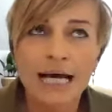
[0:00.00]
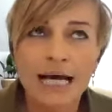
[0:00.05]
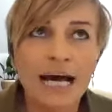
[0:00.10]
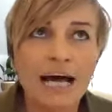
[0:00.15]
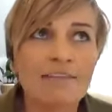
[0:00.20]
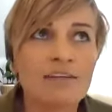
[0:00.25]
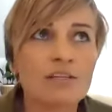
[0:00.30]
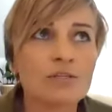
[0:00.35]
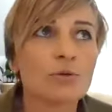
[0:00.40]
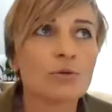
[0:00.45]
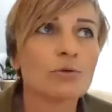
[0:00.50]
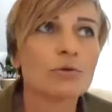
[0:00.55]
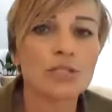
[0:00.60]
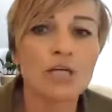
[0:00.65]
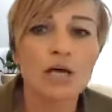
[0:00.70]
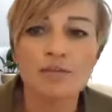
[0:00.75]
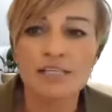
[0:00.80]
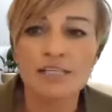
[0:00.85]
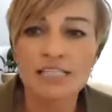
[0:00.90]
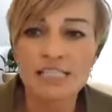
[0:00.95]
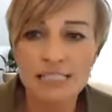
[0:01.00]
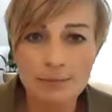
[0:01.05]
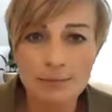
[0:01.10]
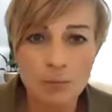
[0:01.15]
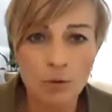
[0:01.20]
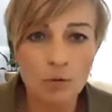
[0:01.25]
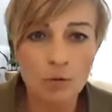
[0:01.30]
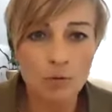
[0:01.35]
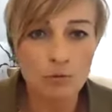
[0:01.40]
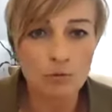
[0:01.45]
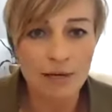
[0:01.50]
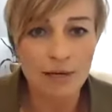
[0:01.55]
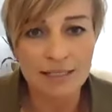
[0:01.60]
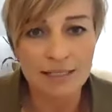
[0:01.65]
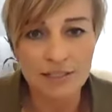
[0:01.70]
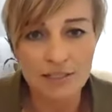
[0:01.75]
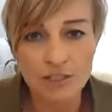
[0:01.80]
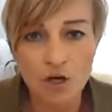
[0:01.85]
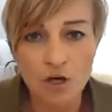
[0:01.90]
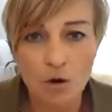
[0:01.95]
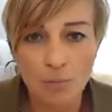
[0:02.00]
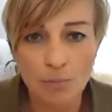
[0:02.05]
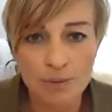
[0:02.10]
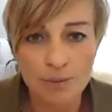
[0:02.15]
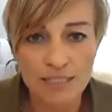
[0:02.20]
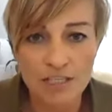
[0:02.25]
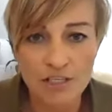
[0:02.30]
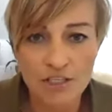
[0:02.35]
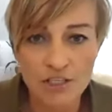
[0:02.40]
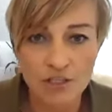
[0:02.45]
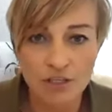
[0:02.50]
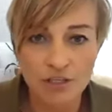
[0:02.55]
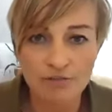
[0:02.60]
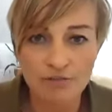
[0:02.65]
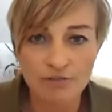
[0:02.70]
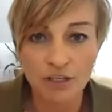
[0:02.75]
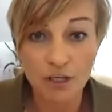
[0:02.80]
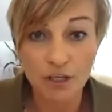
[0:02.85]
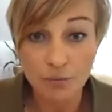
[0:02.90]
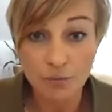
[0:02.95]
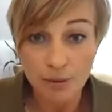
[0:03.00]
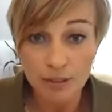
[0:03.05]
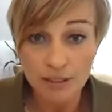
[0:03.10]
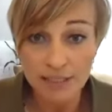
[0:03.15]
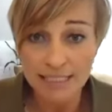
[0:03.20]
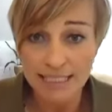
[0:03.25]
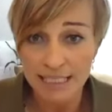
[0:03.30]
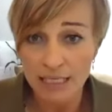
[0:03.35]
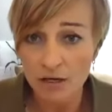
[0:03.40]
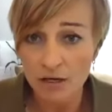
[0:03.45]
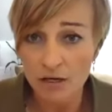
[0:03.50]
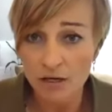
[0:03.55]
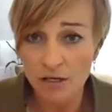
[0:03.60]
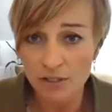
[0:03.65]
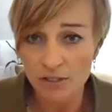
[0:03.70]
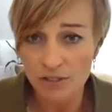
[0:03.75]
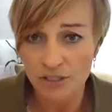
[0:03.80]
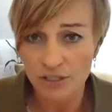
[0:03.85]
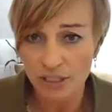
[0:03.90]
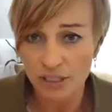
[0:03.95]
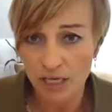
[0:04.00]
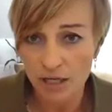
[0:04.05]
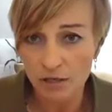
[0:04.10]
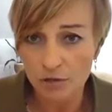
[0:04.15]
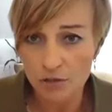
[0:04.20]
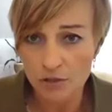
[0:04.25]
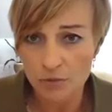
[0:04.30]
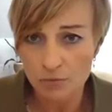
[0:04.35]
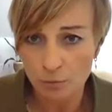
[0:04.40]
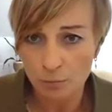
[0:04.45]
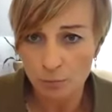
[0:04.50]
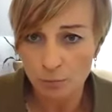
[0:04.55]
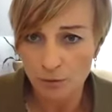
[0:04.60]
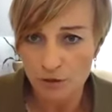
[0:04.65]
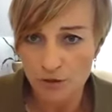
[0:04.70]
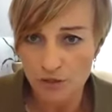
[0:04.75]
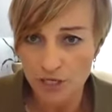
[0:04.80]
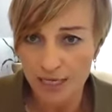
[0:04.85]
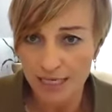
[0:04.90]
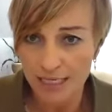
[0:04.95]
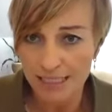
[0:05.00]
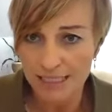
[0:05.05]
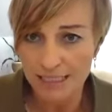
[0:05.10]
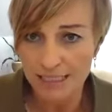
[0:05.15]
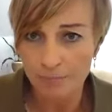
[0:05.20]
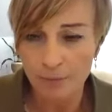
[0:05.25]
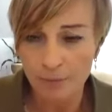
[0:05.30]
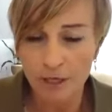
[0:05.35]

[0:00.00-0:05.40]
And there's also this small grants competition for community arts and cultural projects in